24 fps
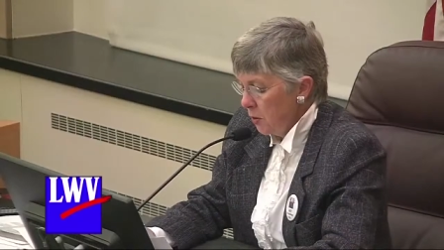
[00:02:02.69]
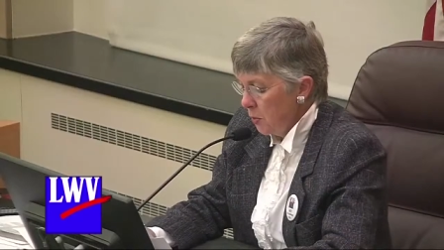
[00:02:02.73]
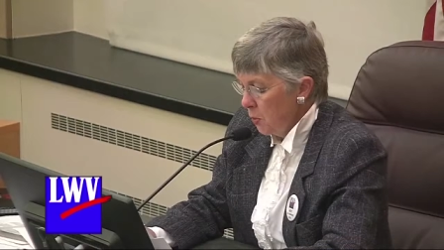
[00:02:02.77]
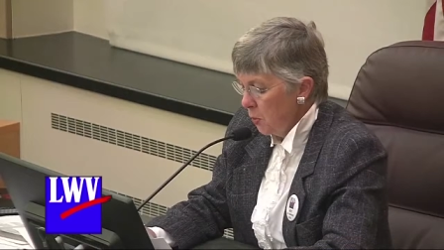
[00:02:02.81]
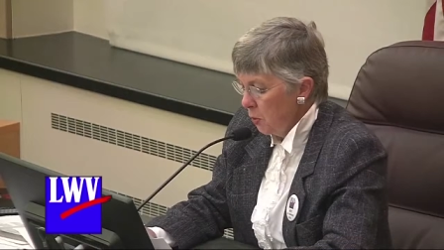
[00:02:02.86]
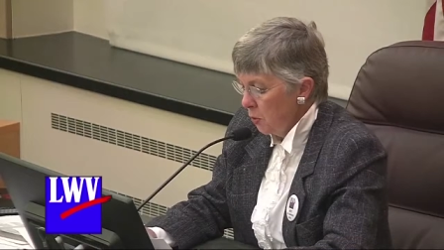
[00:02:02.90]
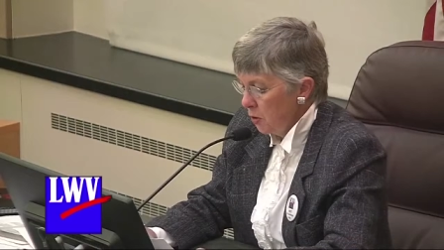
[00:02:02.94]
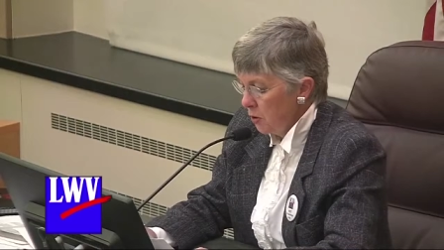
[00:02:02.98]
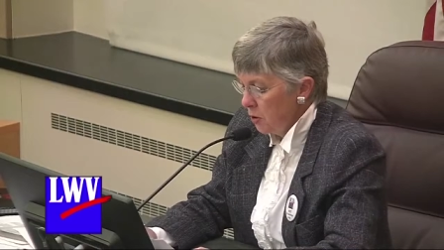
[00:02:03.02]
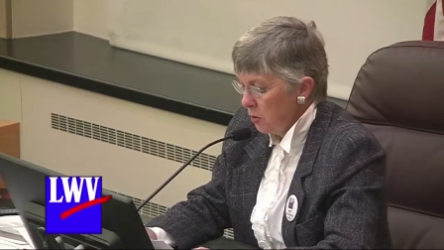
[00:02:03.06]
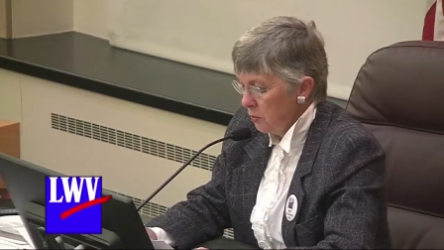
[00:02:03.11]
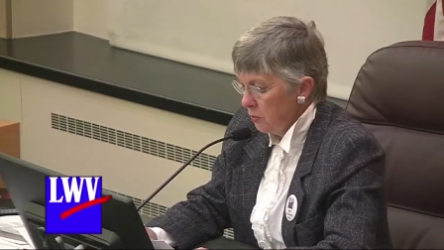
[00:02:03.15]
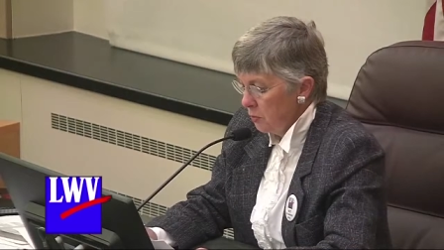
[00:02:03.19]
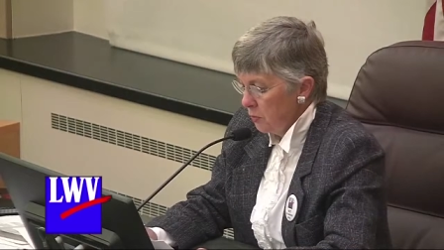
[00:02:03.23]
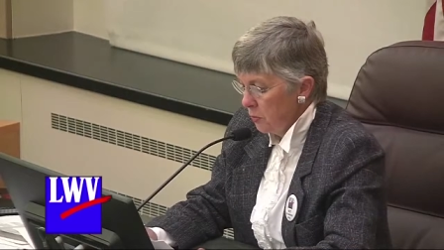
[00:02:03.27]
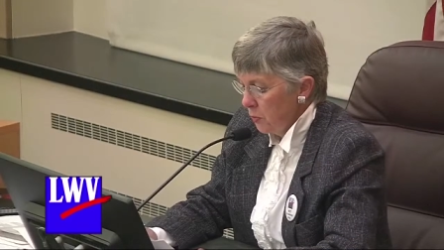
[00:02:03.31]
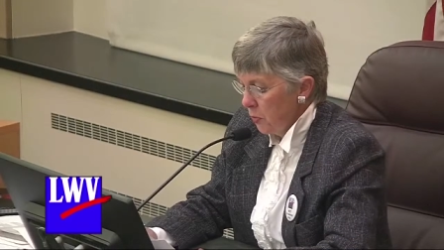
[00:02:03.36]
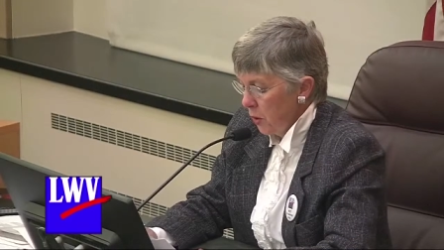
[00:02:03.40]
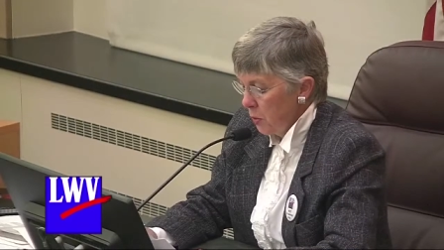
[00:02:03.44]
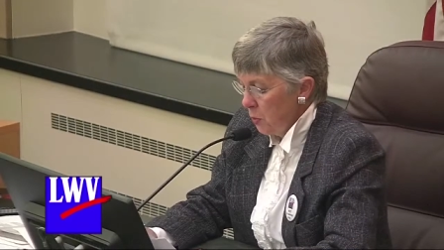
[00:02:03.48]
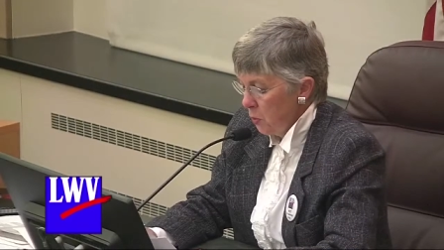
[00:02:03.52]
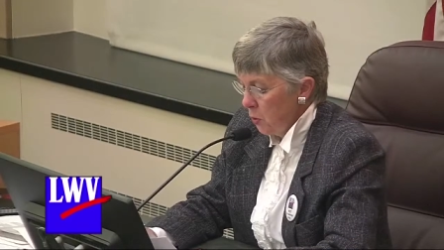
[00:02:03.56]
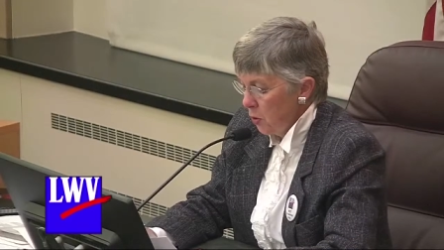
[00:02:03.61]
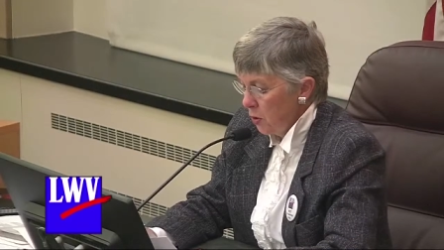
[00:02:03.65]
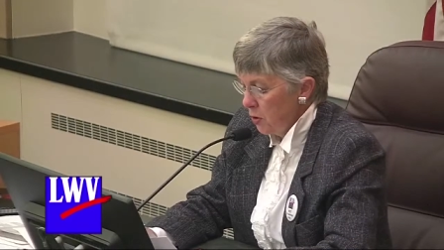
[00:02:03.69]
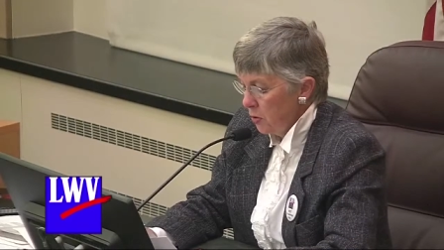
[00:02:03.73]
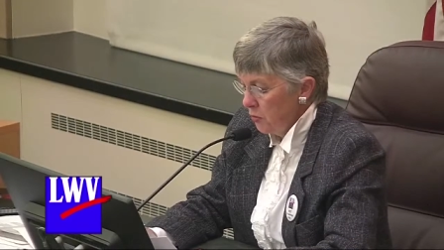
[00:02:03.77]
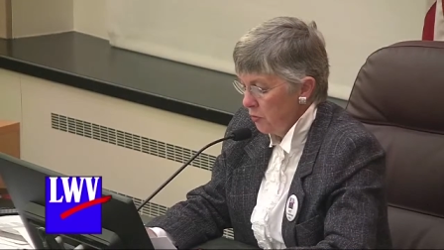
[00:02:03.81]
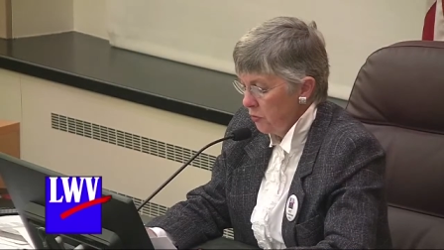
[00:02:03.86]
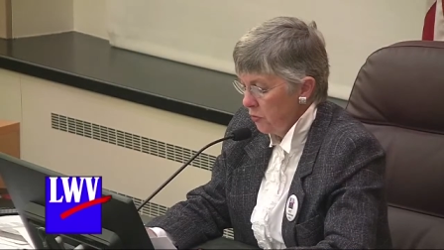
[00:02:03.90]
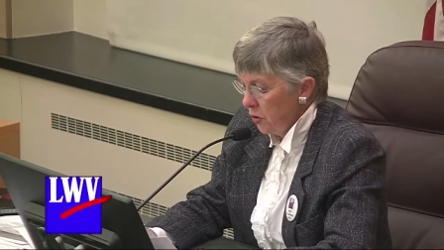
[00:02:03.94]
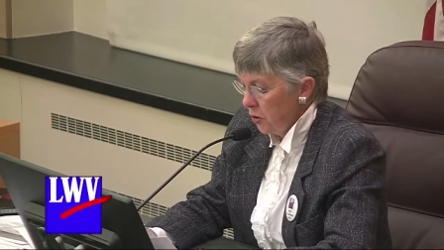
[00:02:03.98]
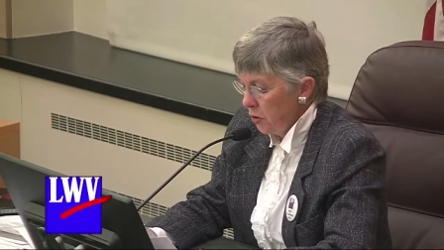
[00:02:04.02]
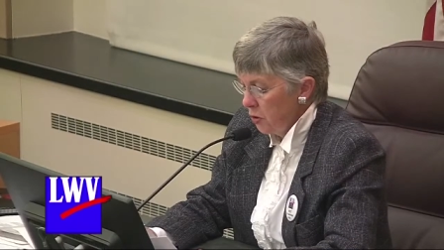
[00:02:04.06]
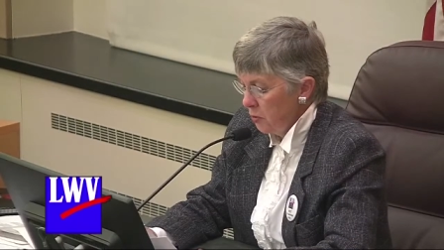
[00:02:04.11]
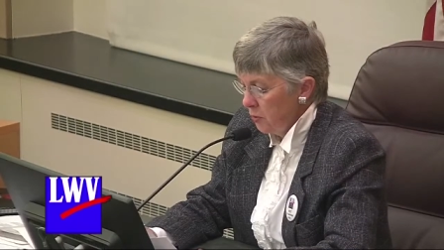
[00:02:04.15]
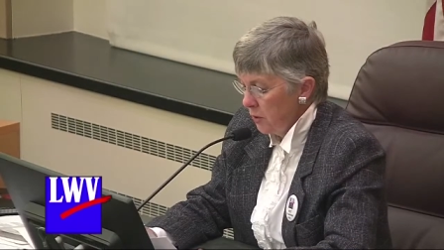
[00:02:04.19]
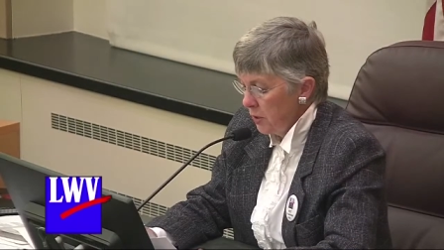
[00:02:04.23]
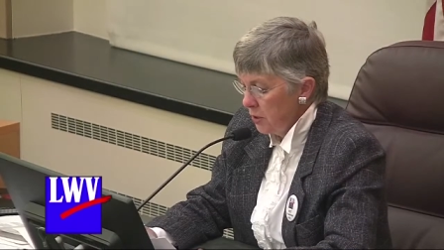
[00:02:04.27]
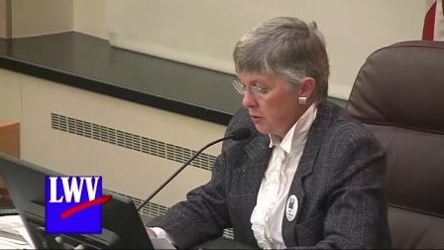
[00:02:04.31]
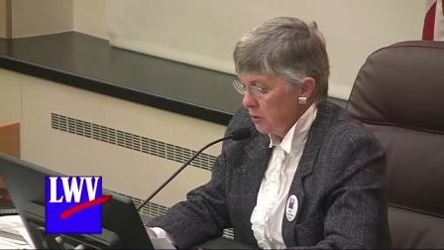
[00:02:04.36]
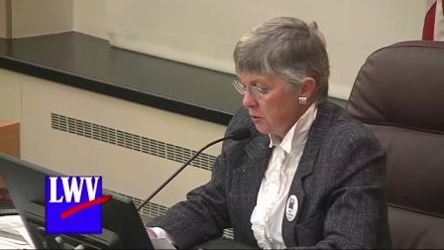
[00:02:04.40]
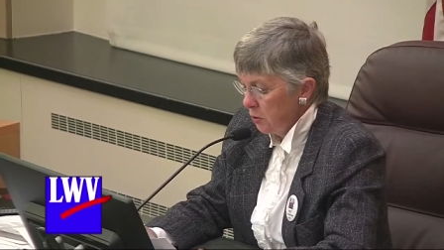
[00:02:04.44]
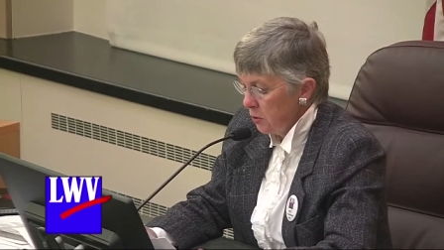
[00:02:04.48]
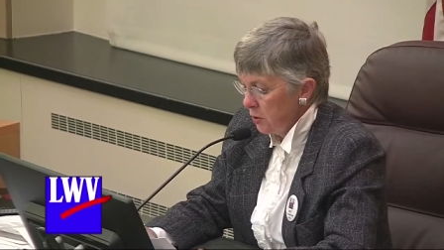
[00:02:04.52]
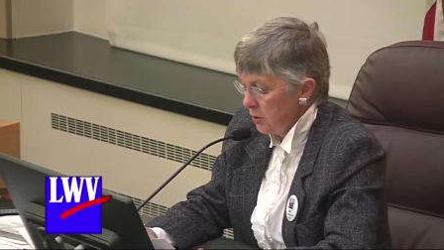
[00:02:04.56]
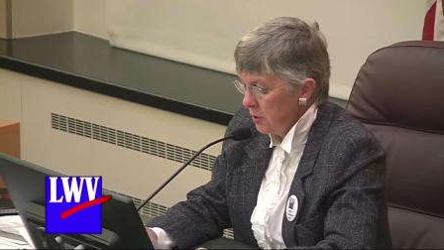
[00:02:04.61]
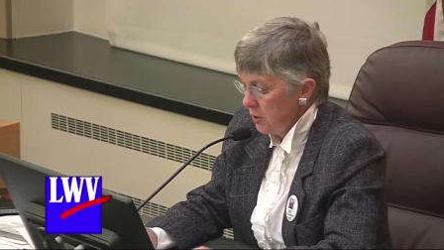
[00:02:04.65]
important voter
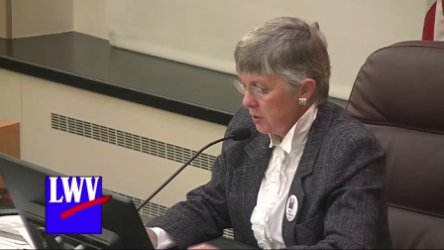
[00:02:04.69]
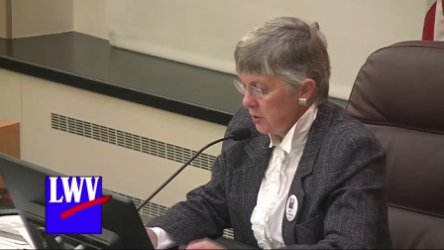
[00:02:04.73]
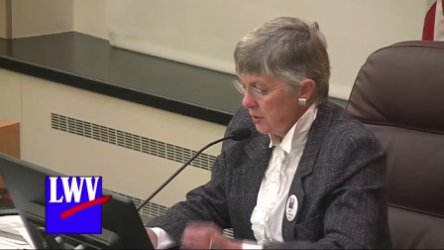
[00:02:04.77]
resource